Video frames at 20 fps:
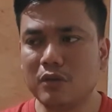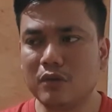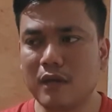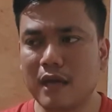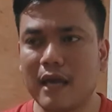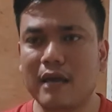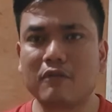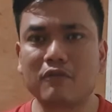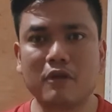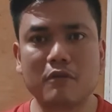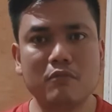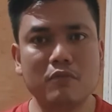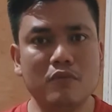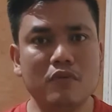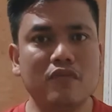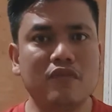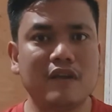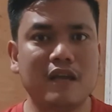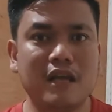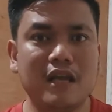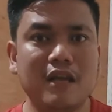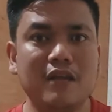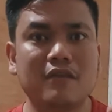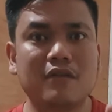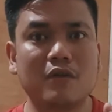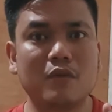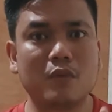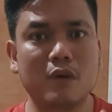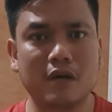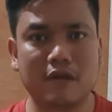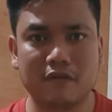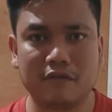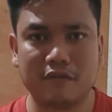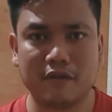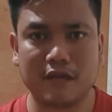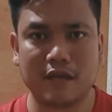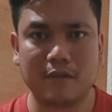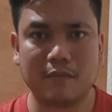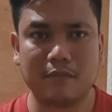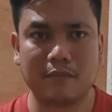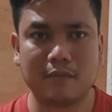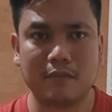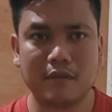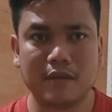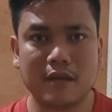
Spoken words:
can remove either one of them